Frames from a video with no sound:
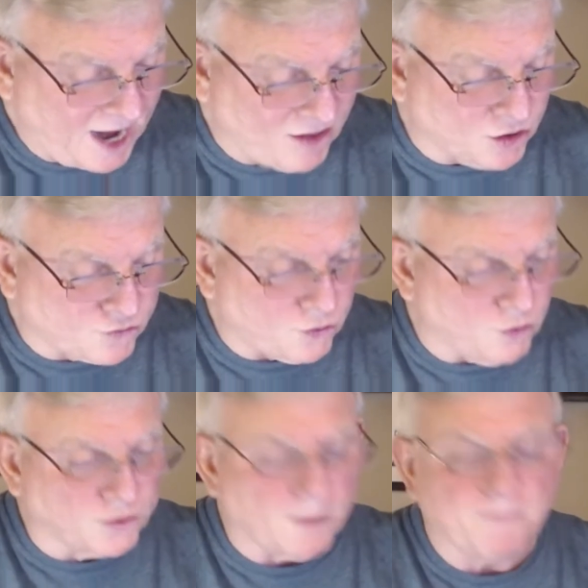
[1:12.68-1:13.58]
in the
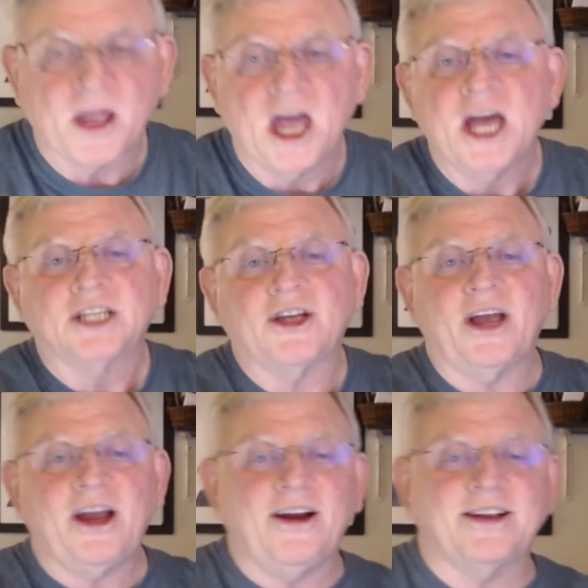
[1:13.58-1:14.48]
truth. So
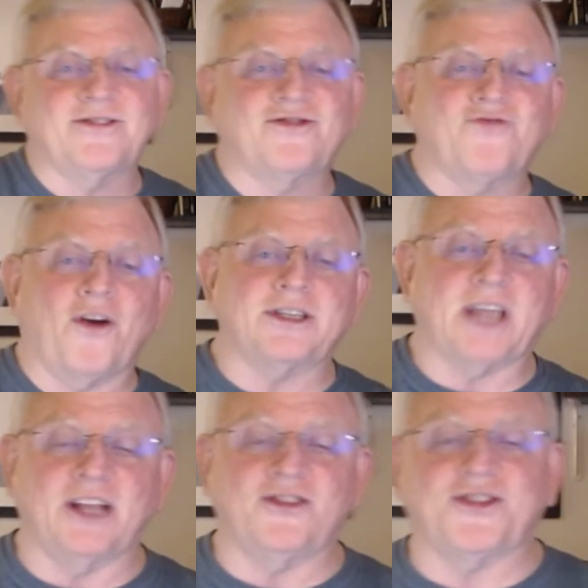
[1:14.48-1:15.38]
here in
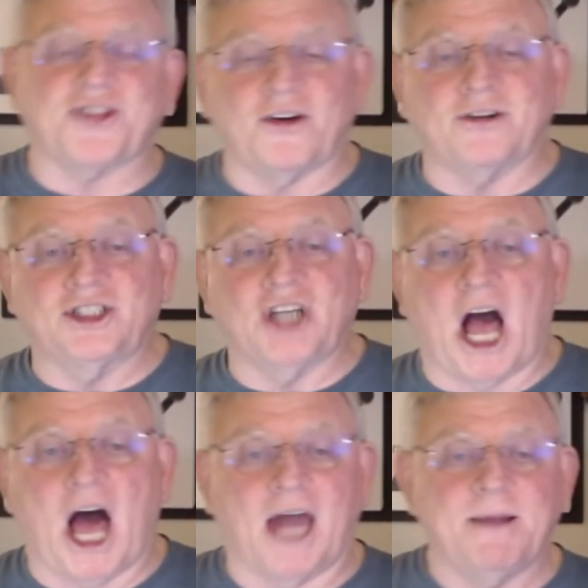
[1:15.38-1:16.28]
3
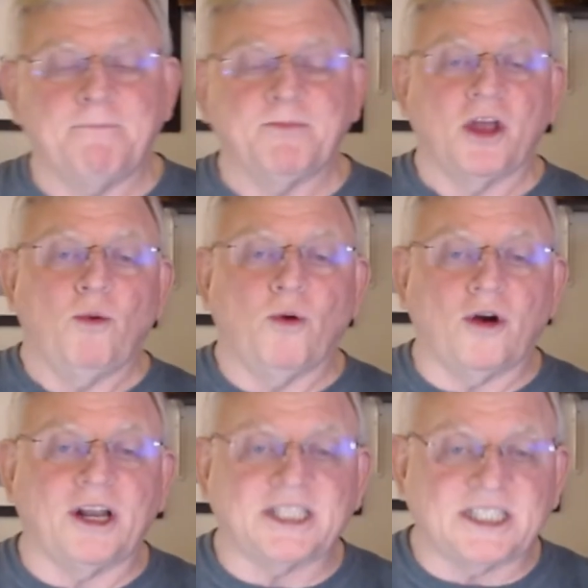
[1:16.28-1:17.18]
John, we're
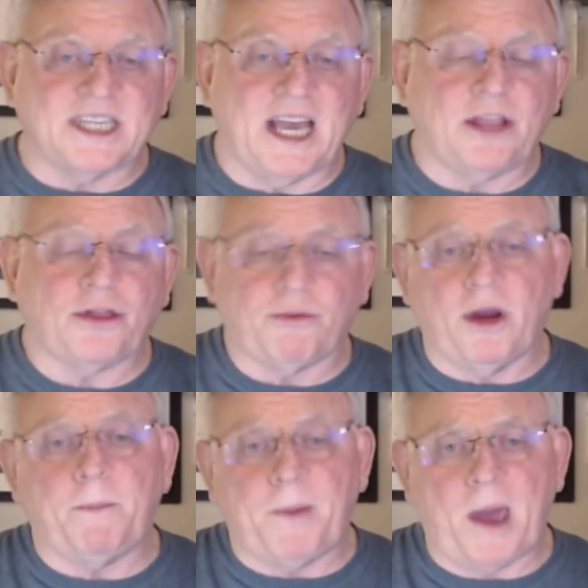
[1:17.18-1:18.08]
going to see
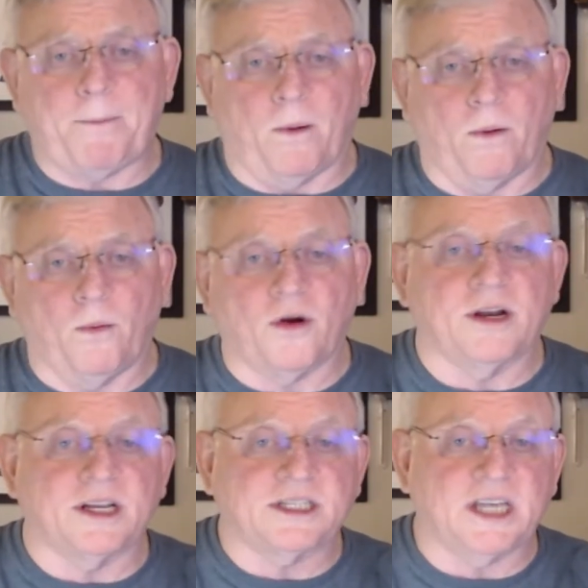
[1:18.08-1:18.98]
three people. We're
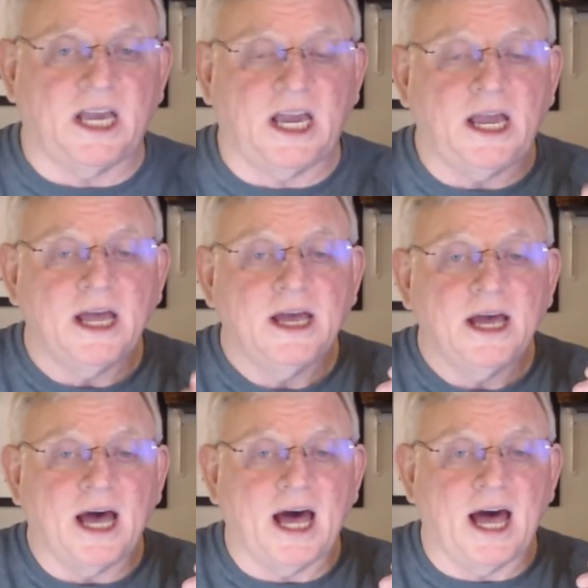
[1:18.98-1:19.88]
going to see
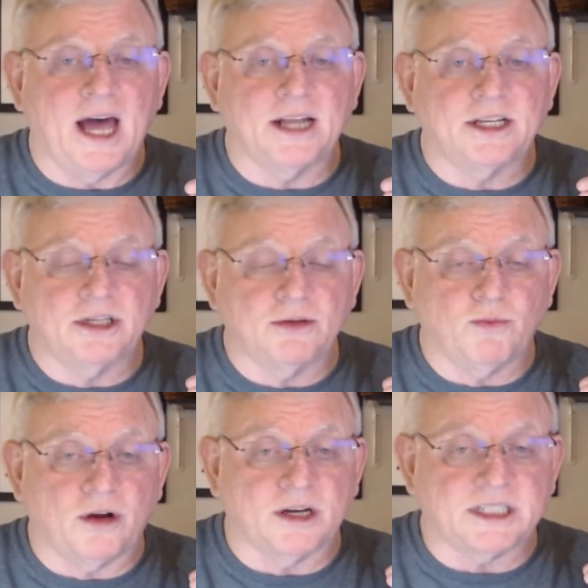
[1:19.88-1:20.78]
Gaius,
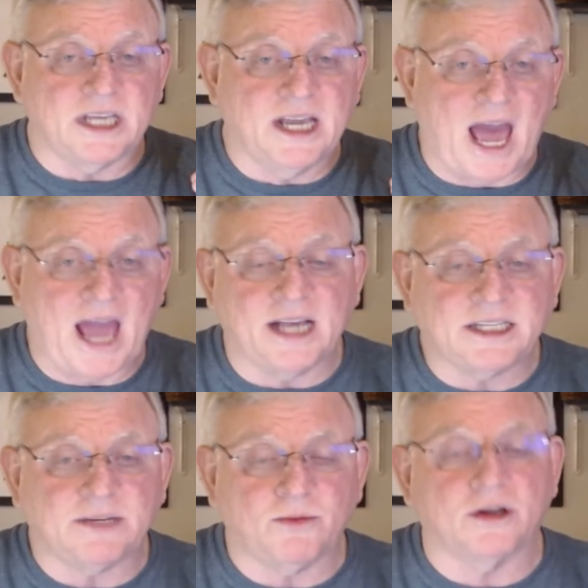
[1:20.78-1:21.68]
we're going to see
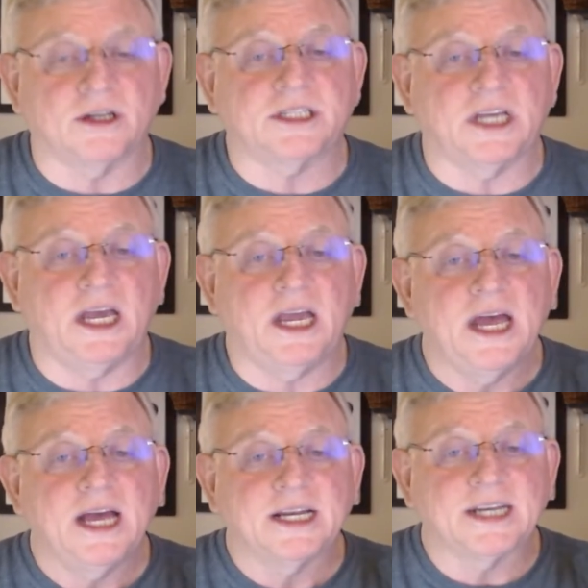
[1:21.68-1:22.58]

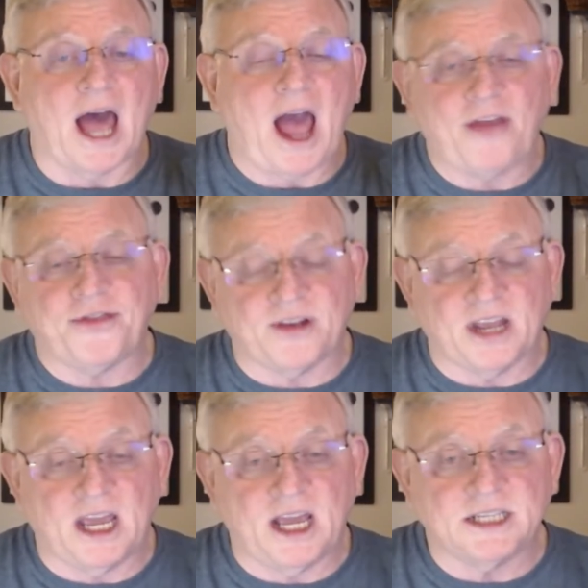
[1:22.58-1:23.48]

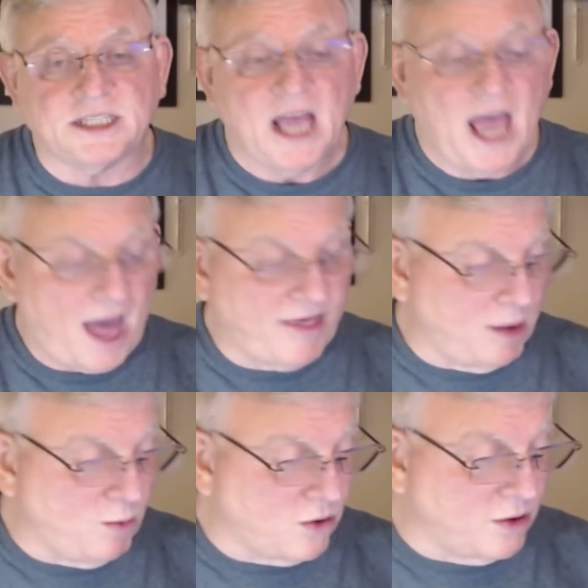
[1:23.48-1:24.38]
Diotrephes, and
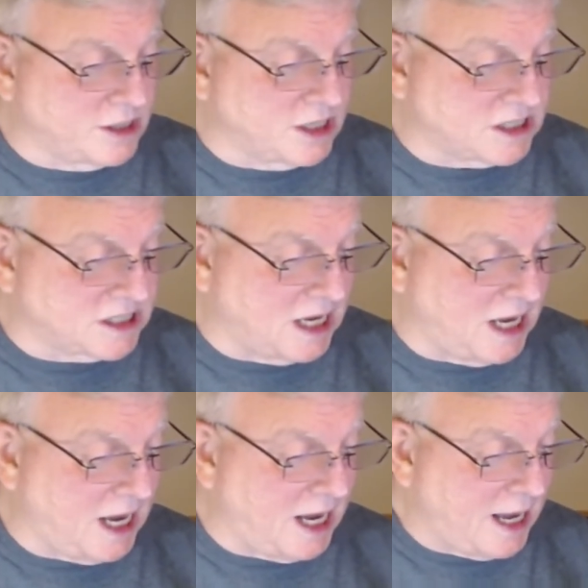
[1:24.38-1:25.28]
then we're going to
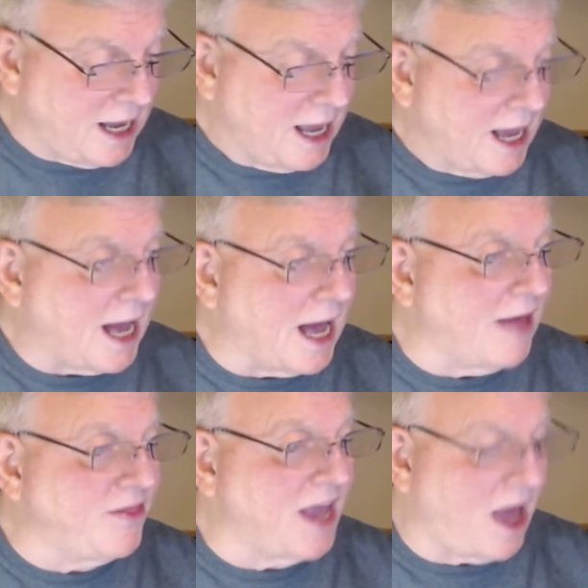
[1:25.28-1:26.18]
see I